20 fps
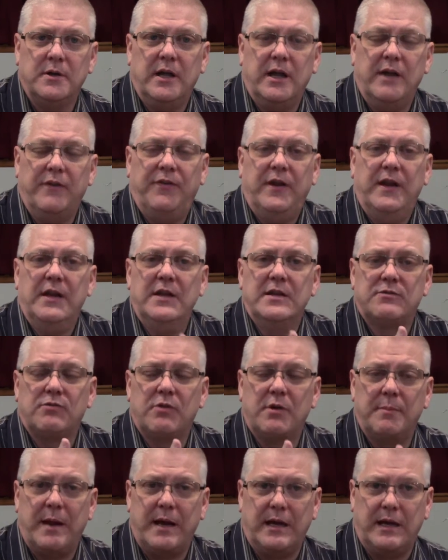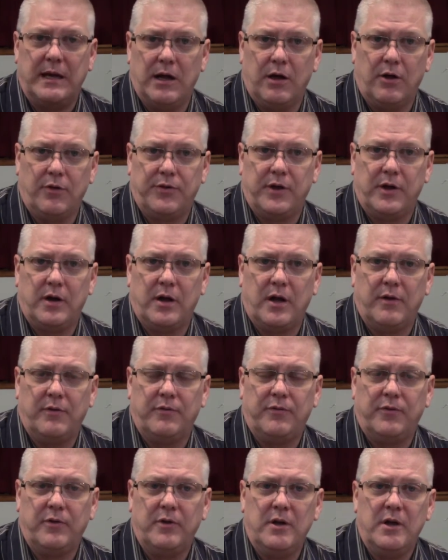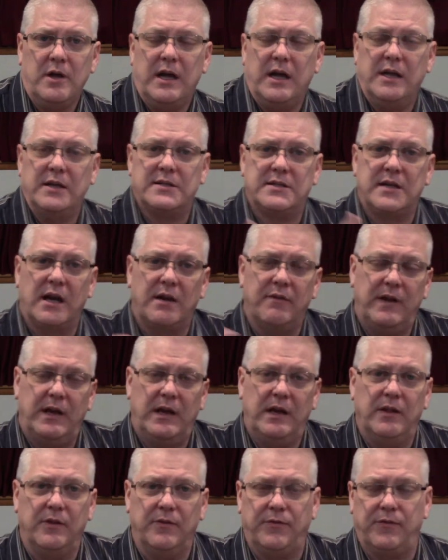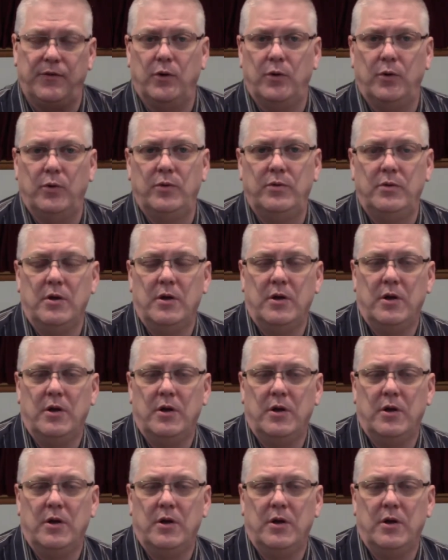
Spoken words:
if he is remaining healthy enough, instead of eating the food